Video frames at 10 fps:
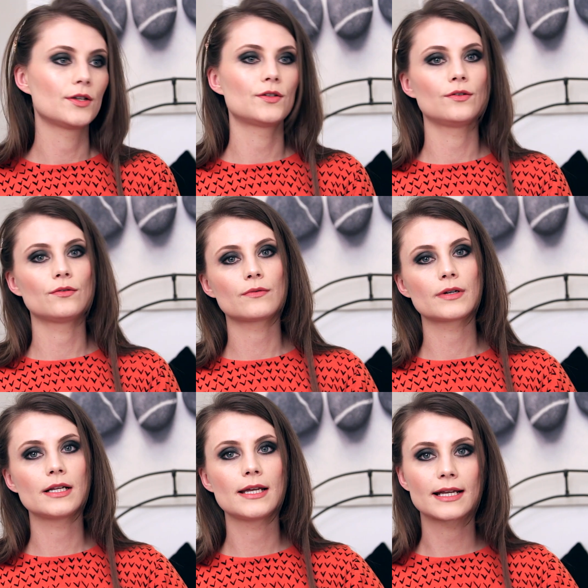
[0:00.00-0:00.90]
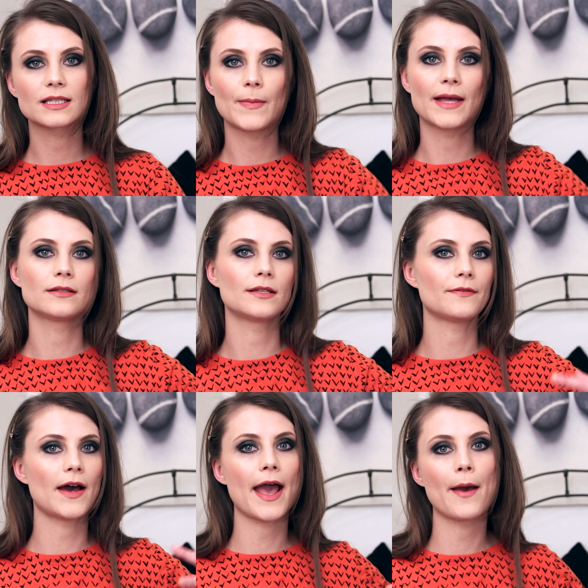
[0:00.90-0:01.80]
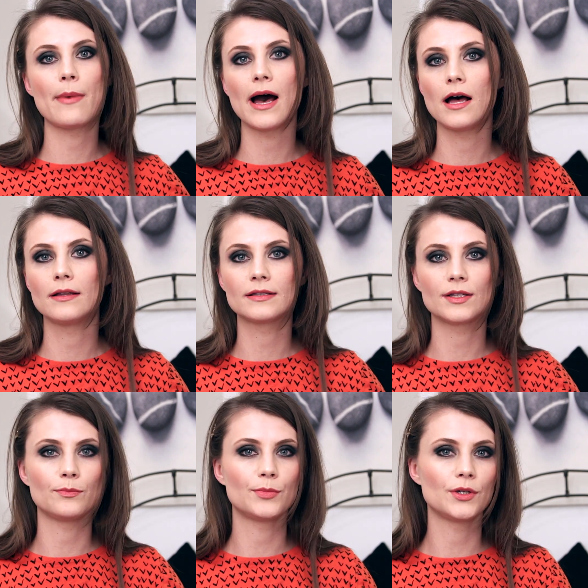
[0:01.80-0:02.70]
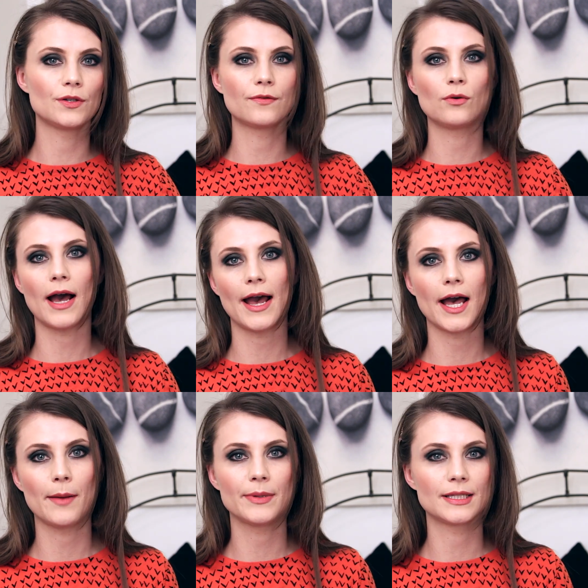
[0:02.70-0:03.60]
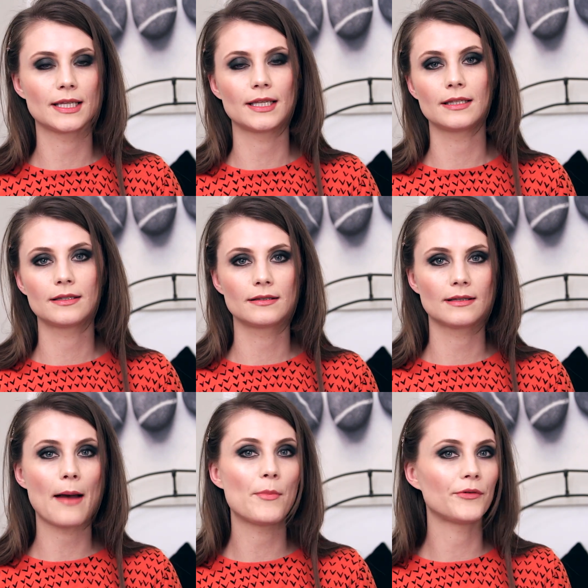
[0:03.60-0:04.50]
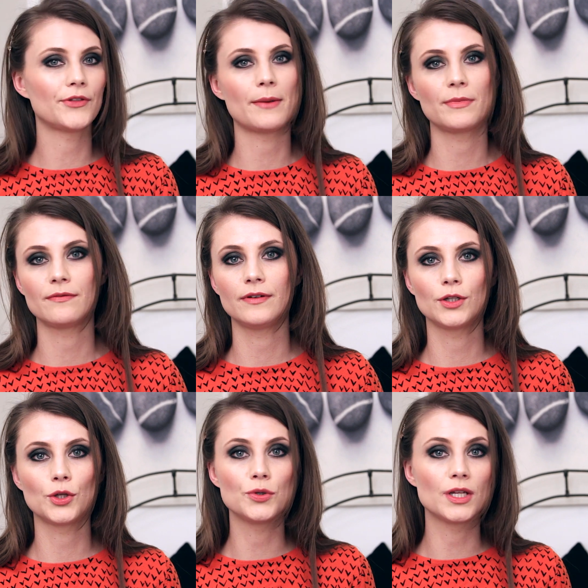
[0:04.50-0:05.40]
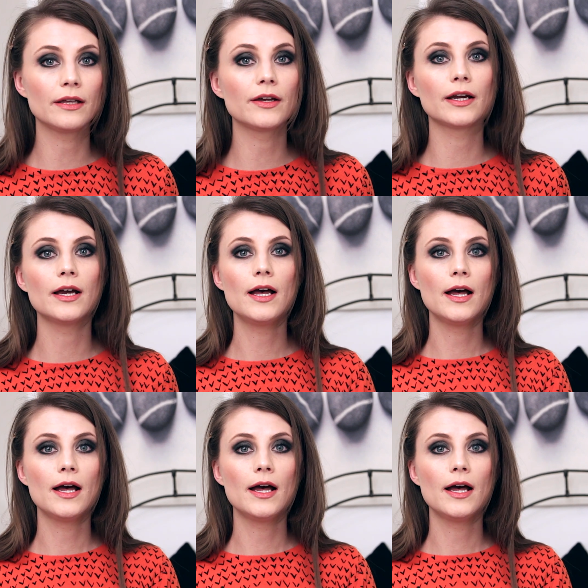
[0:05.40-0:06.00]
to really expensive hair bands and beautiful hair pieces, some of them even unique,